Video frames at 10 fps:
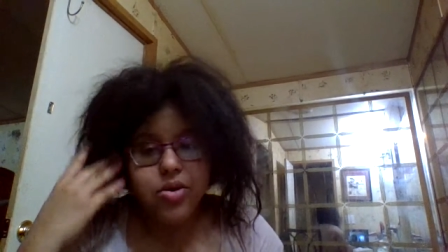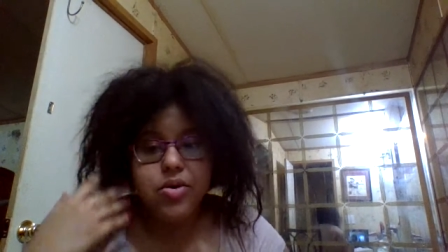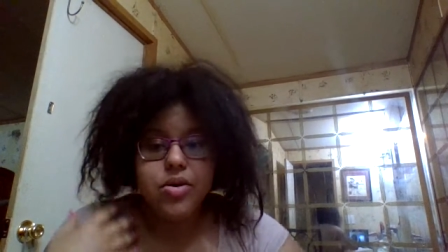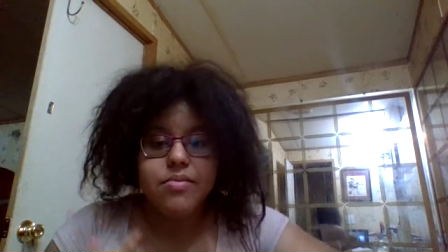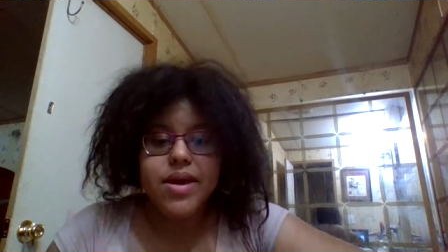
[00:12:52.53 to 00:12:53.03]

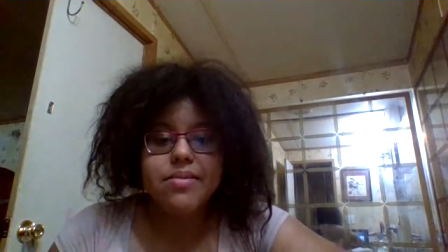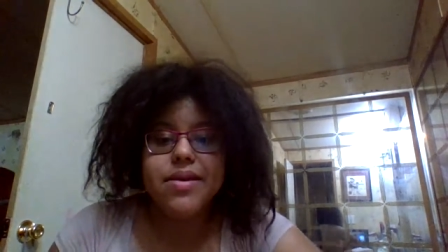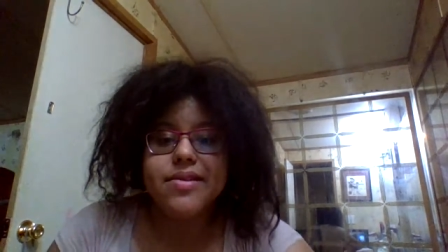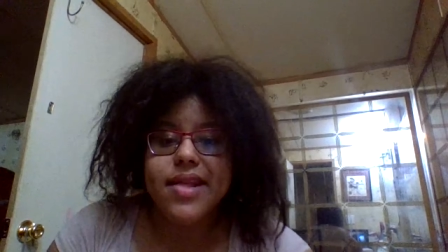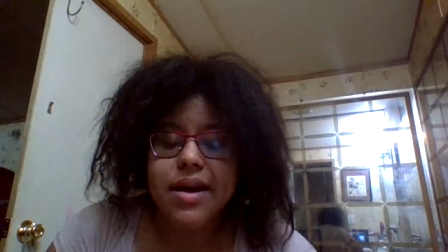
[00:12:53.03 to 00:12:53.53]
or maybe
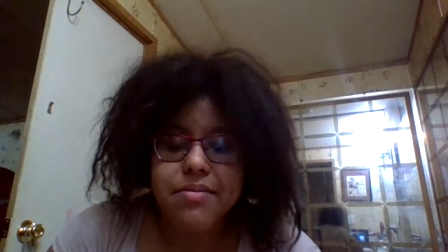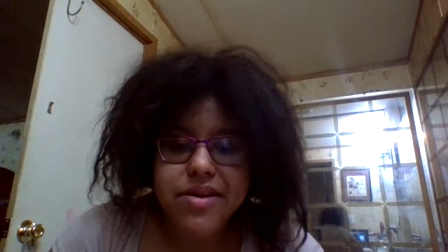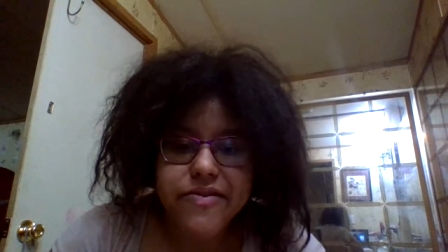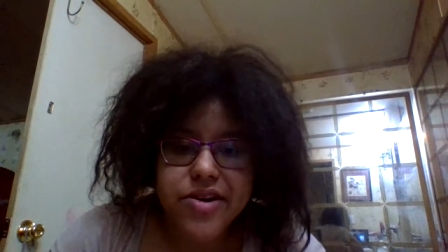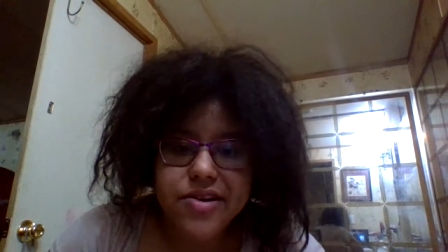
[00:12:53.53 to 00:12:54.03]
it's not
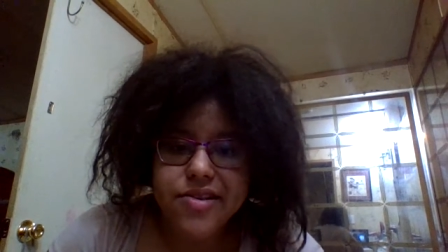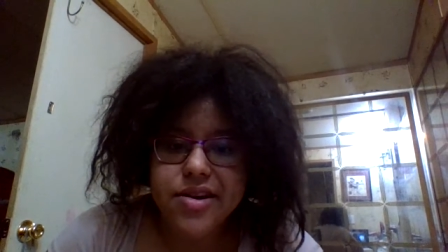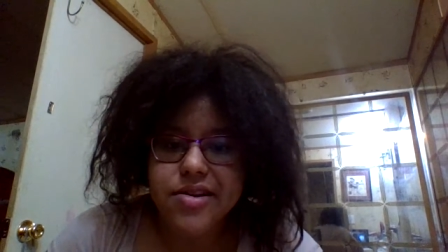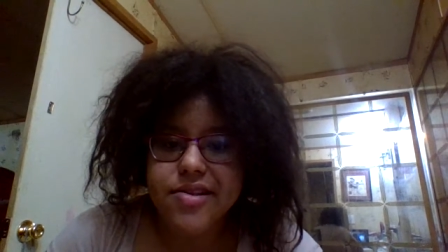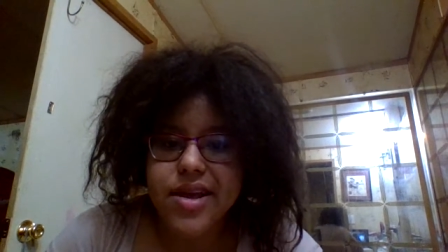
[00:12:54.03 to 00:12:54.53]
meant for us to
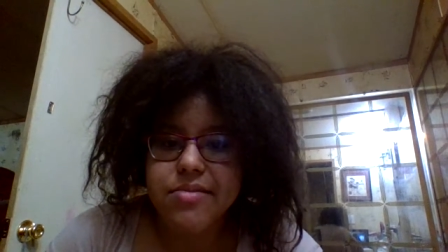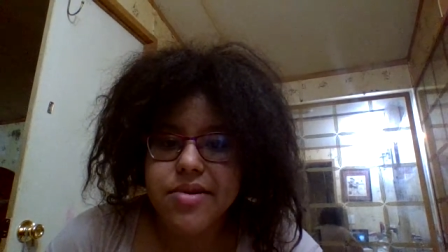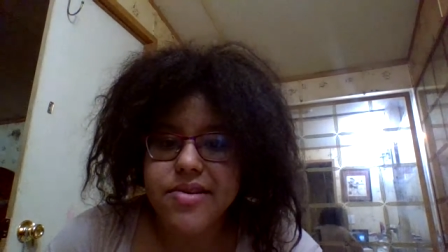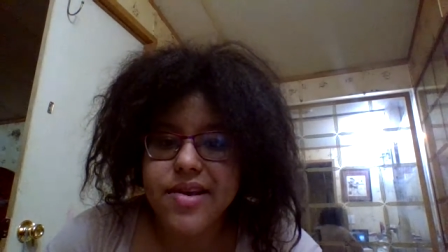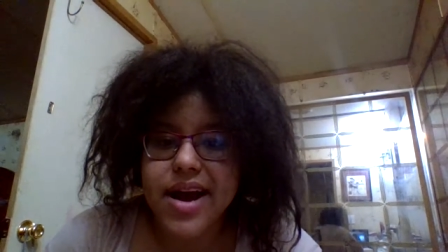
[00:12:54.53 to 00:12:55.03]
understand
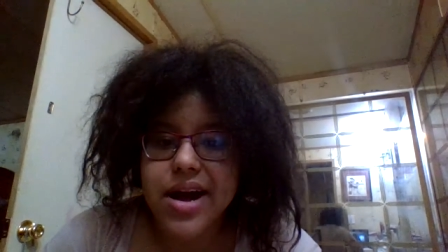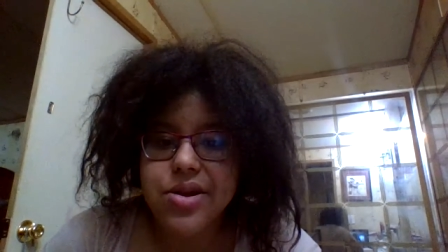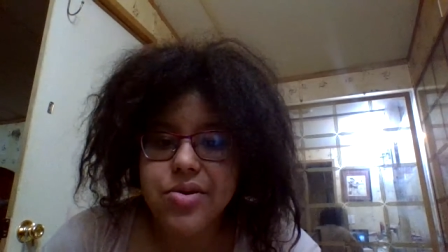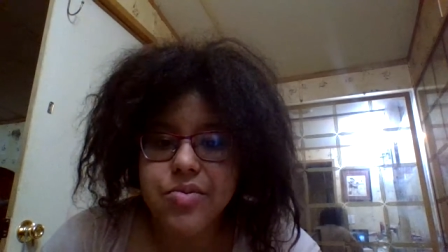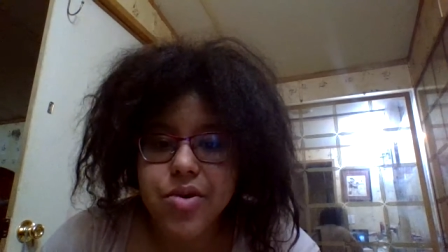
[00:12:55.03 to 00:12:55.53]
because God
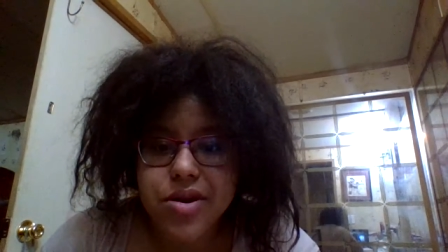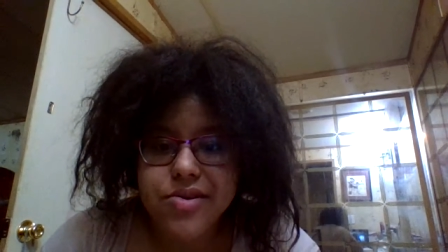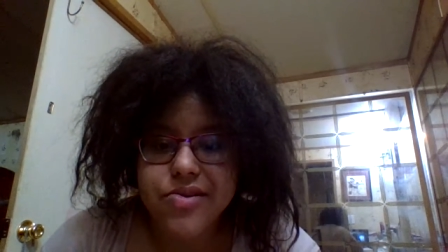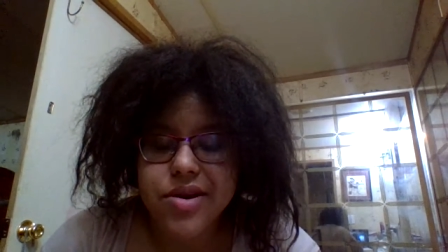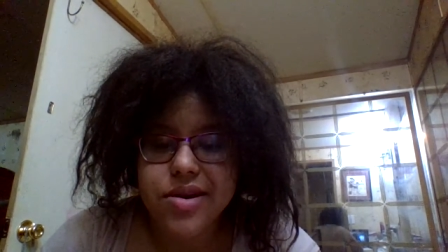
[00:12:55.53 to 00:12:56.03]
don't want
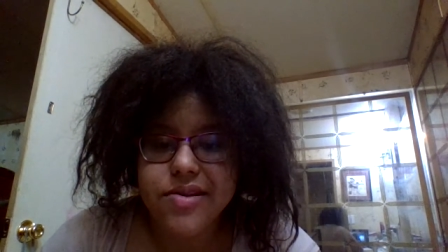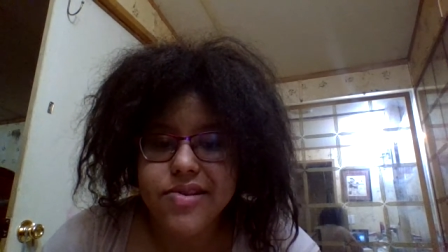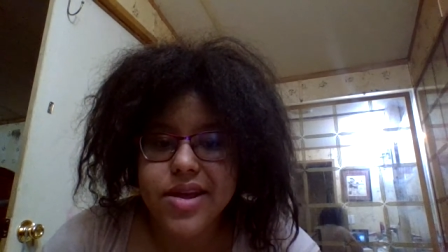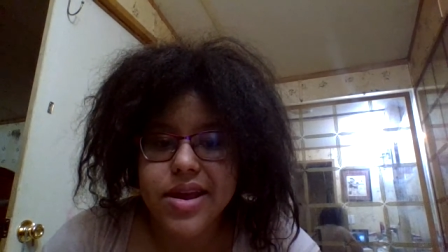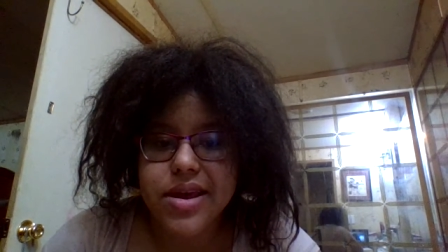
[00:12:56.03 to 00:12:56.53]
us to
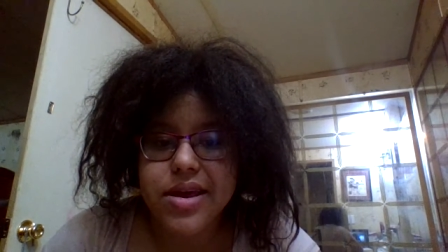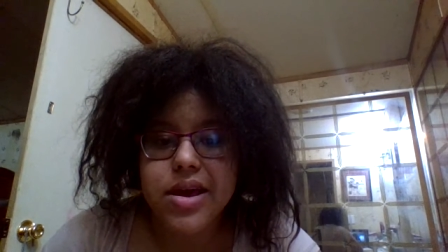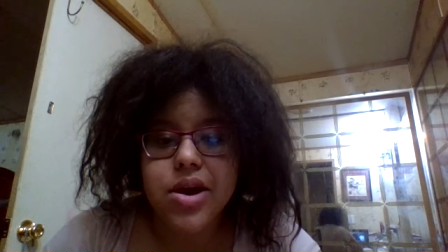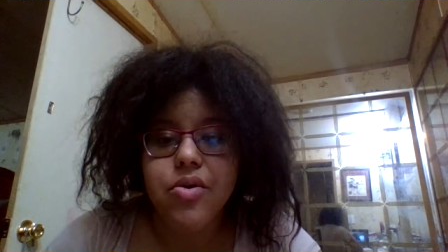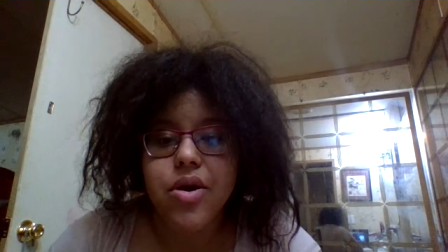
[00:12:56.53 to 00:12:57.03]
understand it
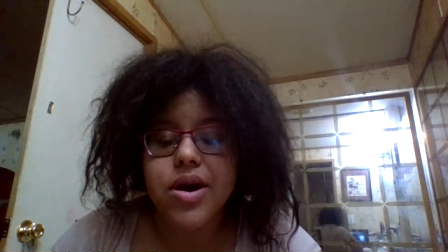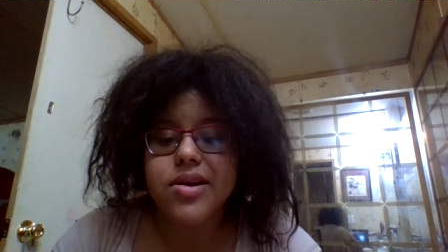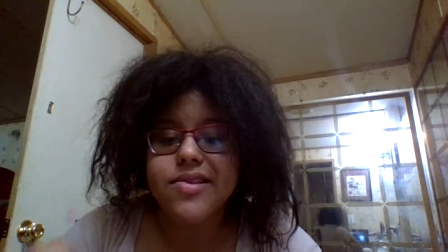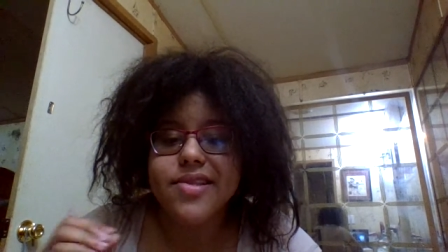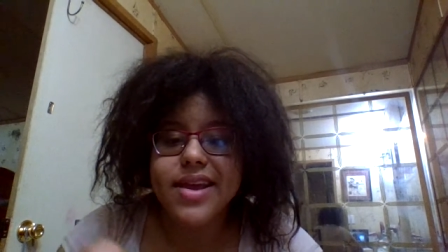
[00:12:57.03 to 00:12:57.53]
or
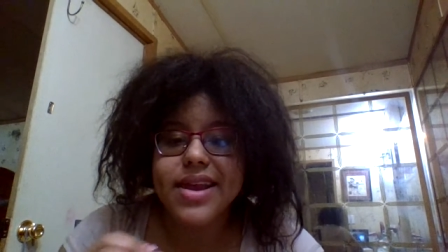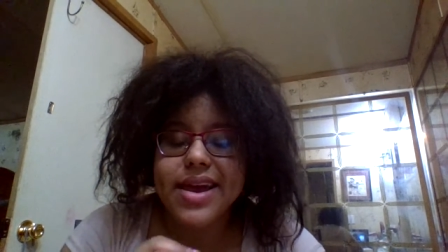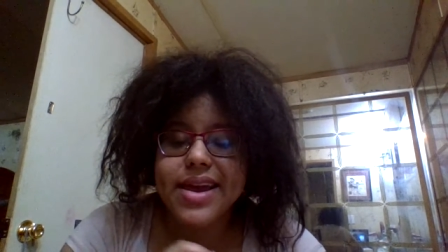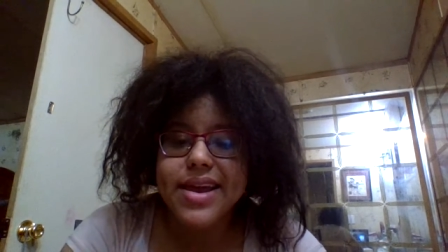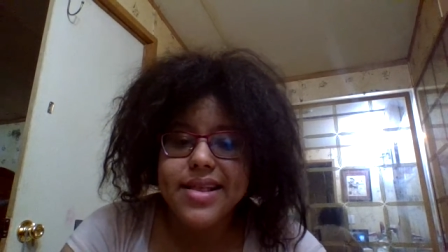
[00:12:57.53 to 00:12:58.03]
understand it
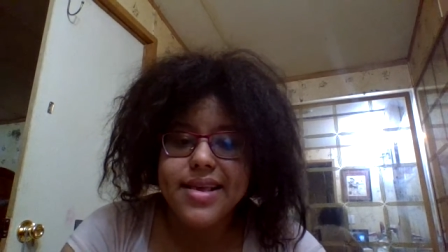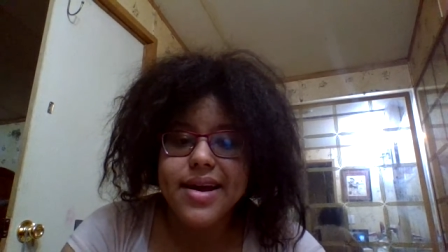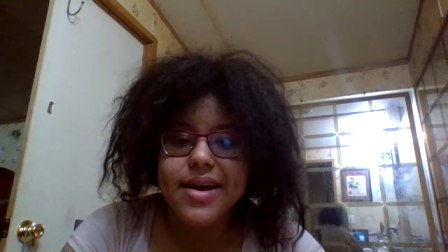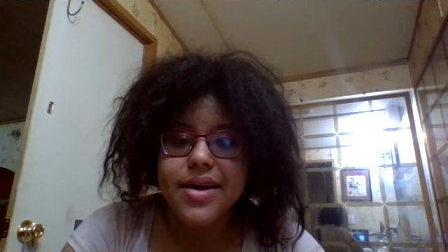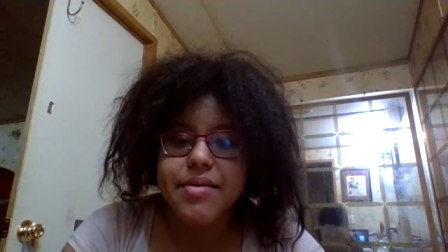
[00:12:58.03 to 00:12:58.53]
at that
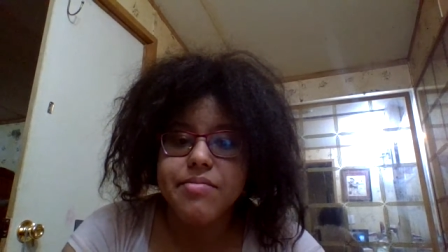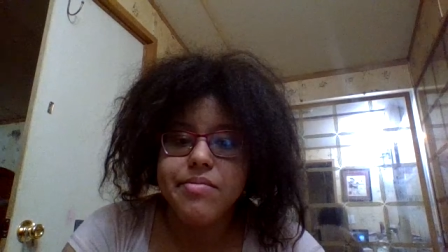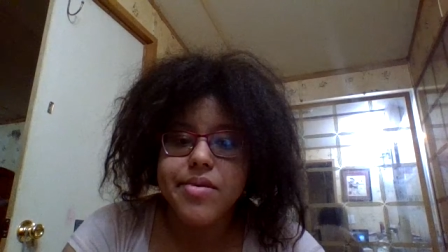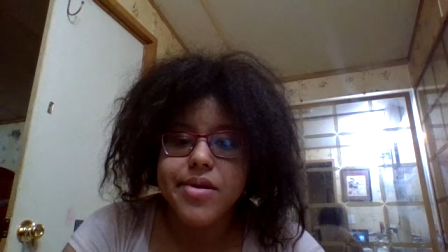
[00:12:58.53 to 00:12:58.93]
time.